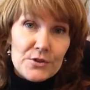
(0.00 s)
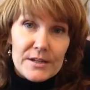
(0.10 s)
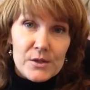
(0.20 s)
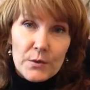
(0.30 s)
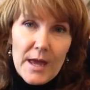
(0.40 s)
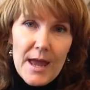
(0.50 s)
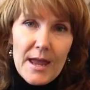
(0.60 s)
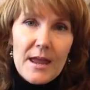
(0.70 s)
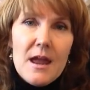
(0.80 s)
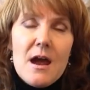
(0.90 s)
That's
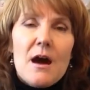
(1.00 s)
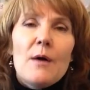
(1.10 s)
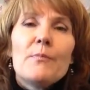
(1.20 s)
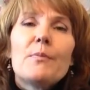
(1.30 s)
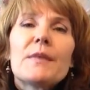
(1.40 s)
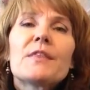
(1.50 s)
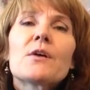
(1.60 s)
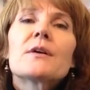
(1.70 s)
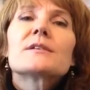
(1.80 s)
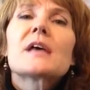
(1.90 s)
okay. But
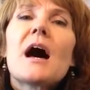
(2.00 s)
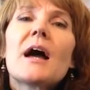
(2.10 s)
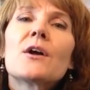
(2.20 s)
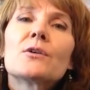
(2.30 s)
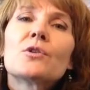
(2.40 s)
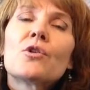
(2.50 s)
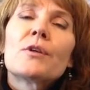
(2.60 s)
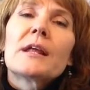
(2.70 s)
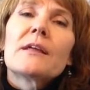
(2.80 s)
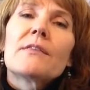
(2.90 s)
there is higher learning.